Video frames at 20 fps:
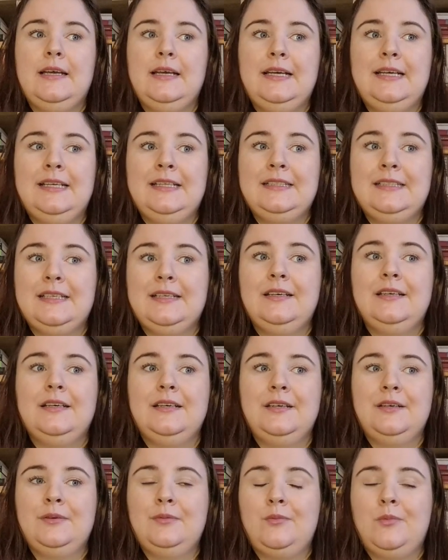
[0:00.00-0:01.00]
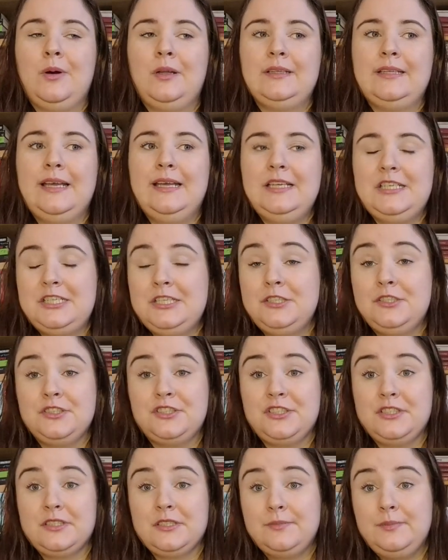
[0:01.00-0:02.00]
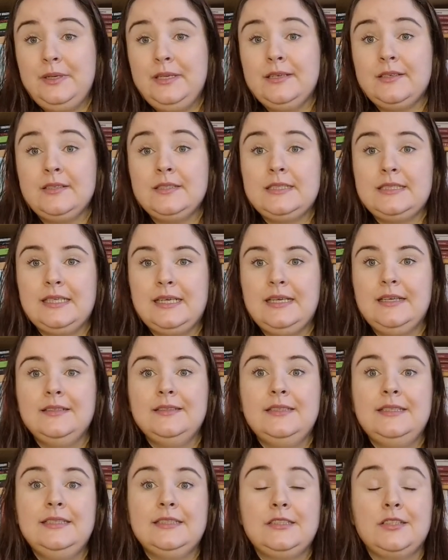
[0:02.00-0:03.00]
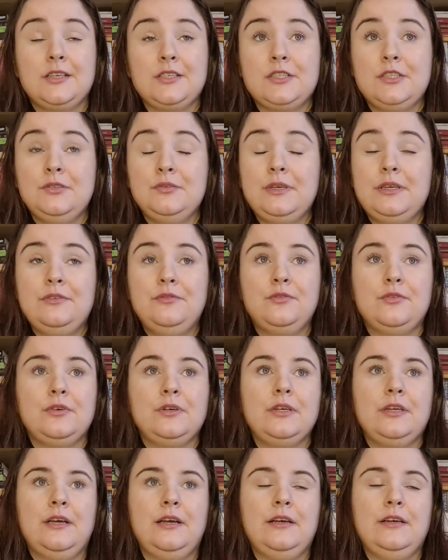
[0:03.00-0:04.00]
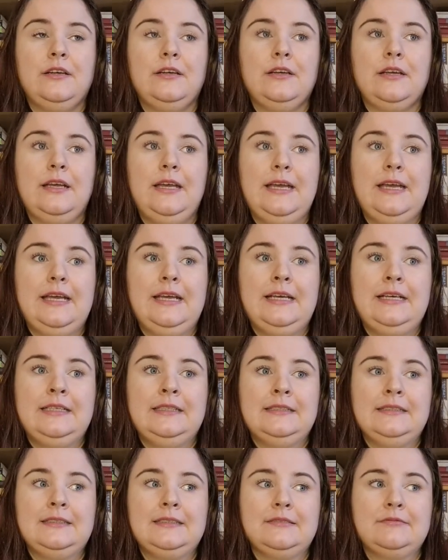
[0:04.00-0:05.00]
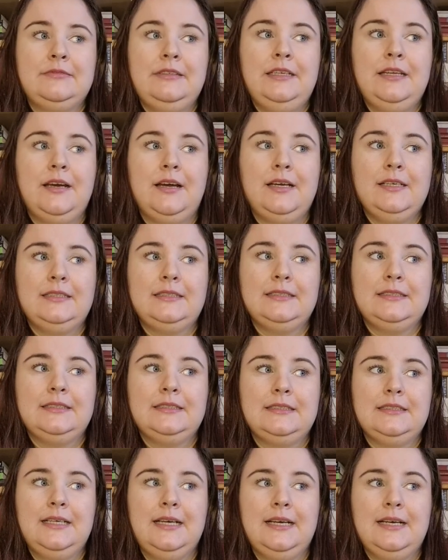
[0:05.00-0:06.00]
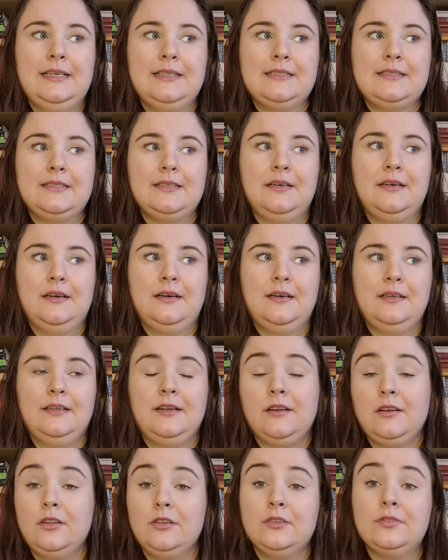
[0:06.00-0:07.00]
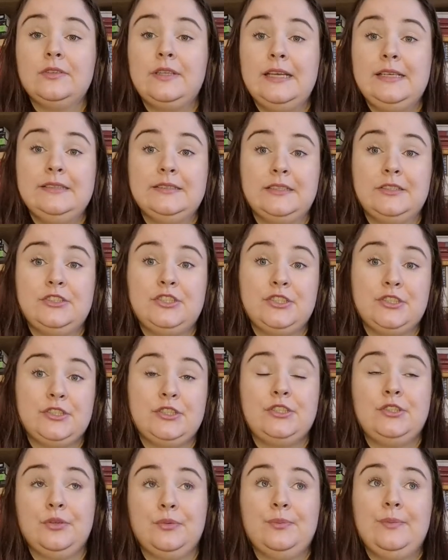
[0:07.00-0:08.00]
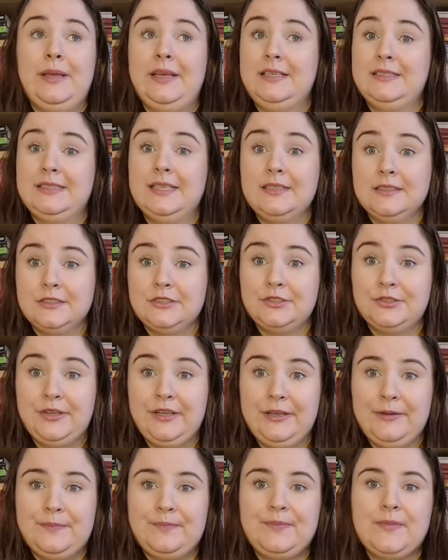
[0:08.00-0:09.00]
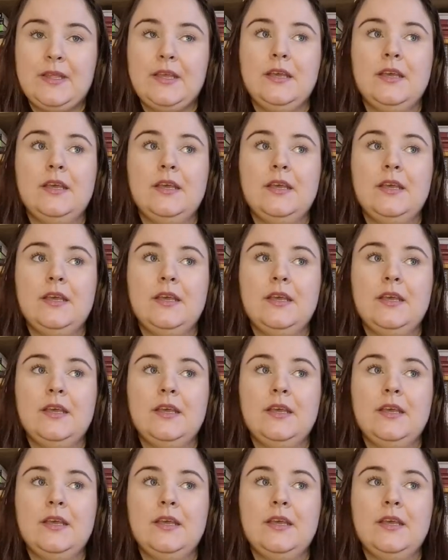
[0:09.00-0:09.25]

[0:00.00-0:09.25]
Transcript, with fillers: And uh, one day she just disappears and he starts looking for her and realizes that uh, there are a lot of things that just don't make sense to him.